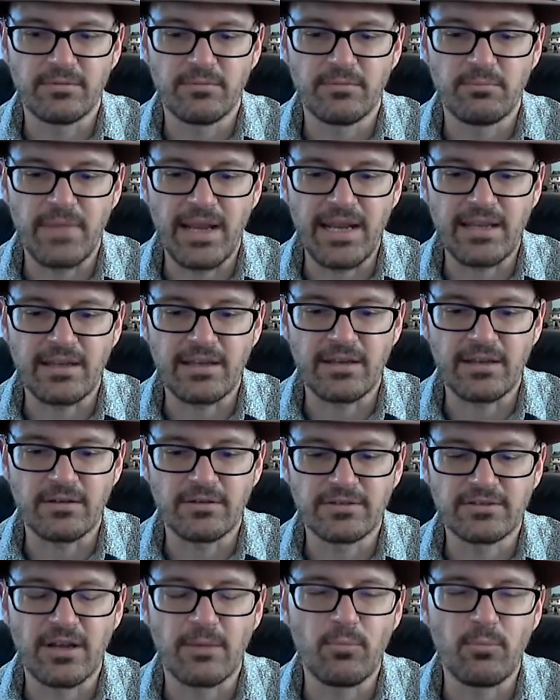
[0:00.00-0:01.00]
making
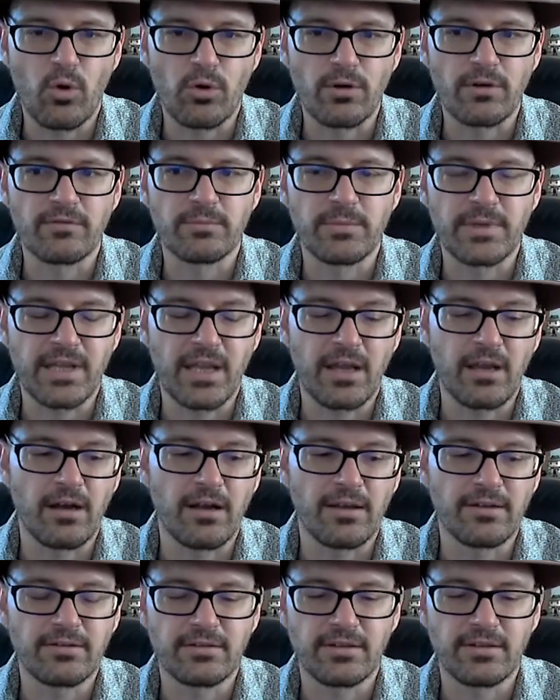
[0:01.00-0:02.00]
some order from the
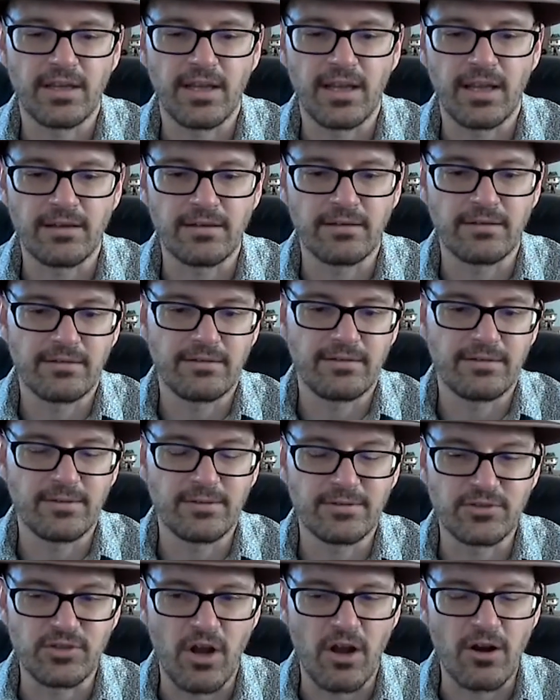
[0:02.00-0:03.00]
chaos. And,
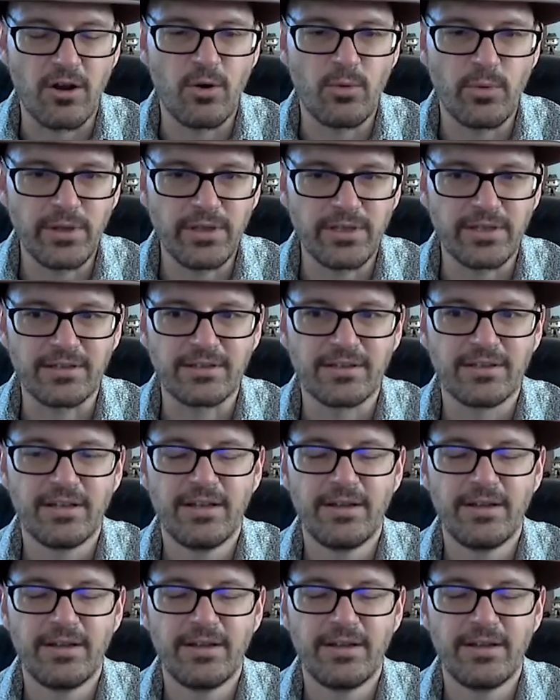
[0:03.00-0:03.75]
Jocko Willink.